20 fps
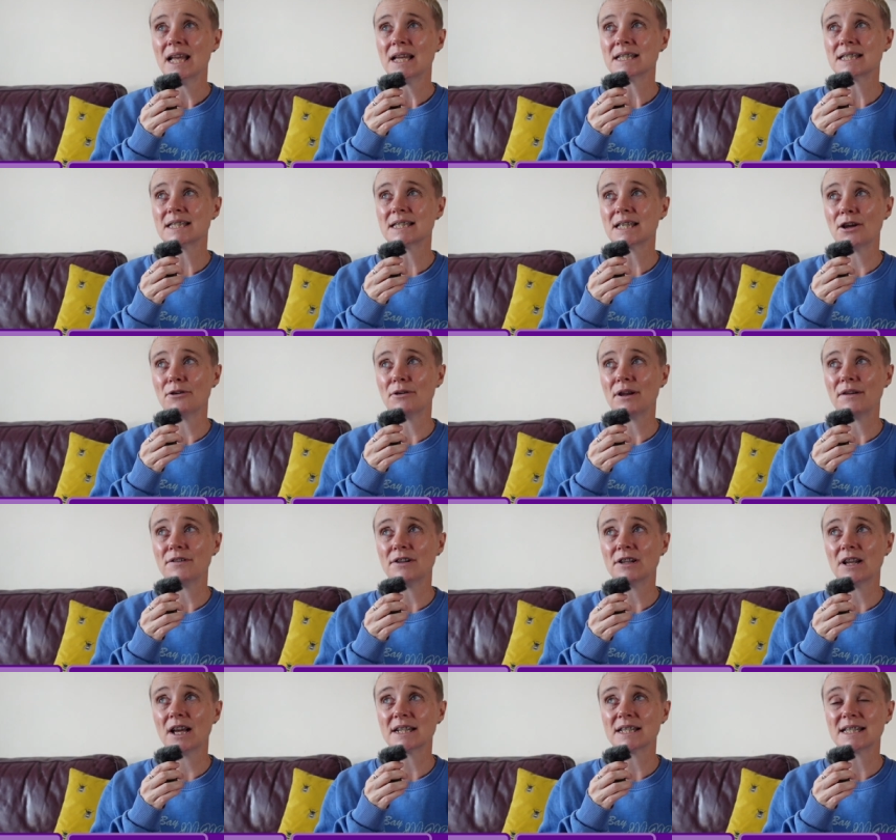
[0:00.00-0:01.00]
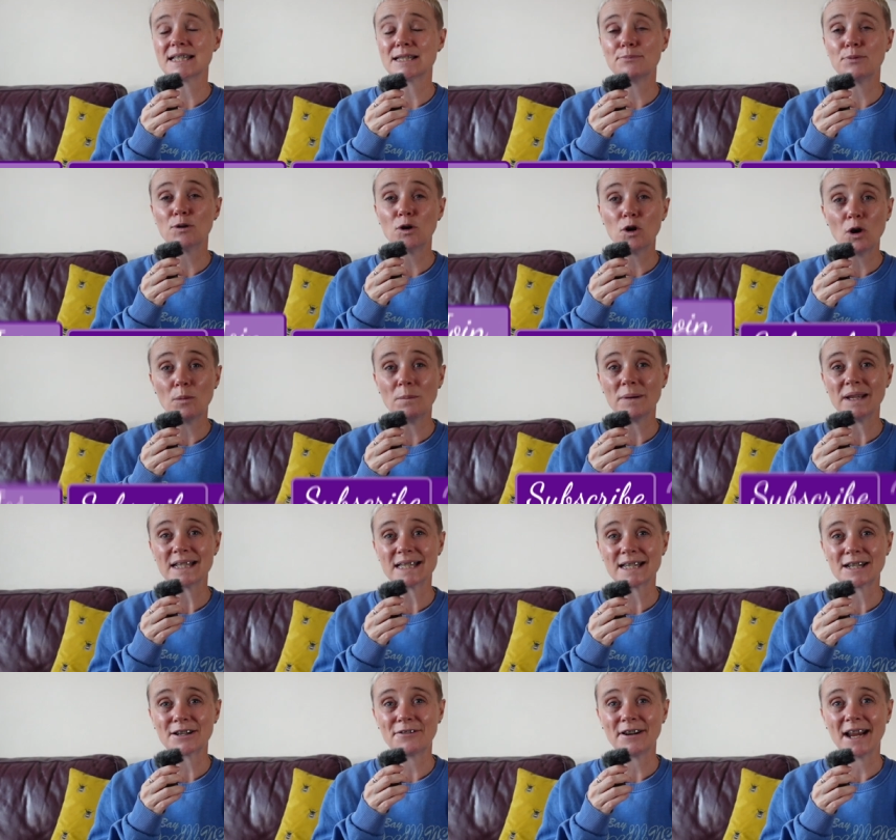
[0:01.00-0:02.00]
So if you'd like to support me
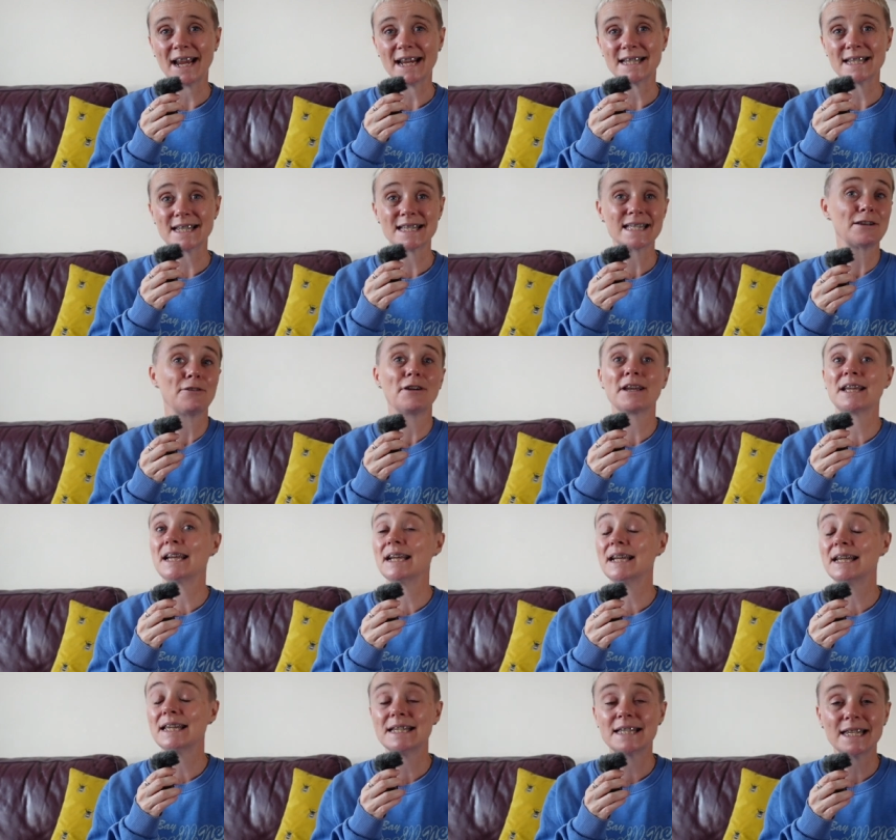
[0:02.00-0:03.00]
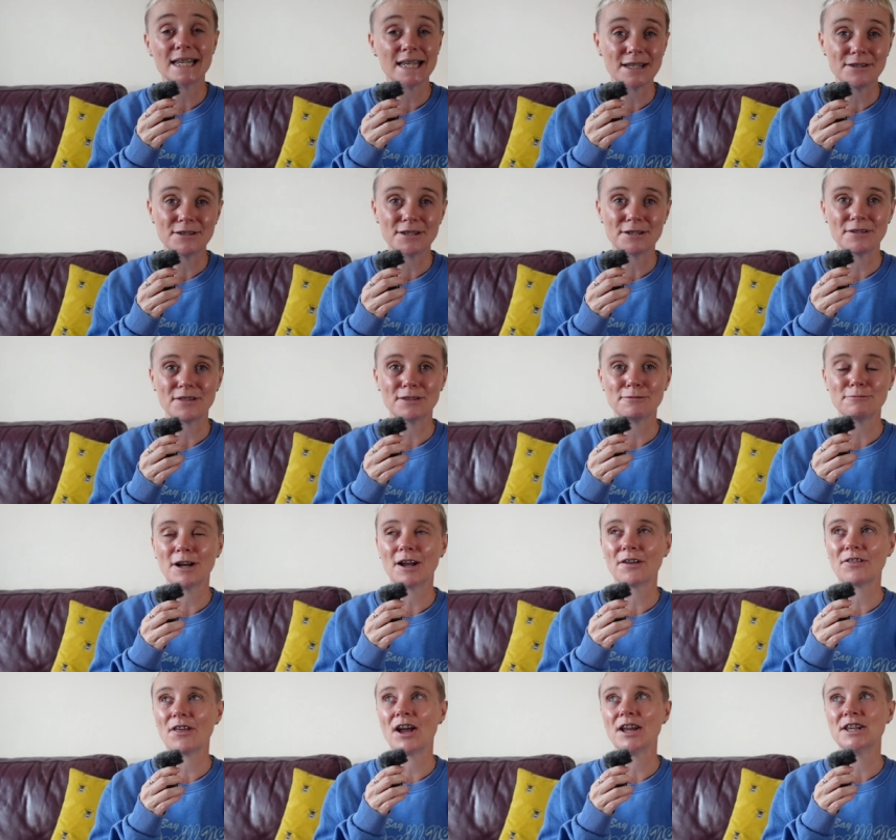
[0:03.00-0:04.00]
as a creator so I can continue doing the
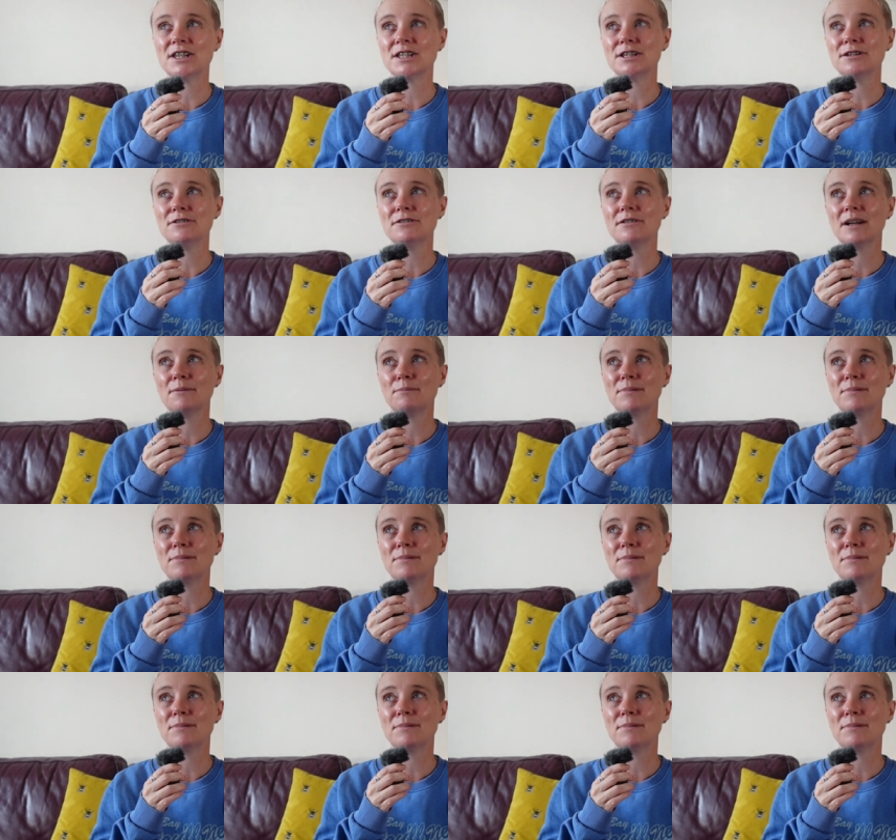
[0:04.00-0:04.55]
work that I do,